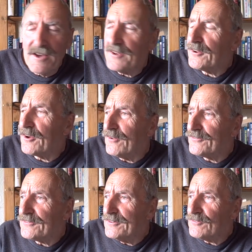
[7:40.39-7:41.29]
and are
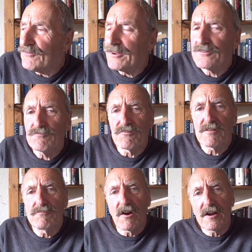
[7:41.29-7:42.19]
constantly trying to
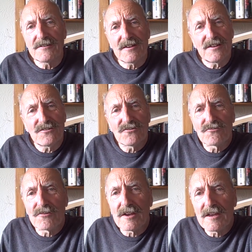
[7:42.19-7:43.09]
rewrite
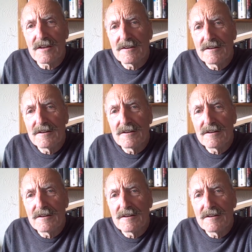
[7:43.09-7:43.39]
history?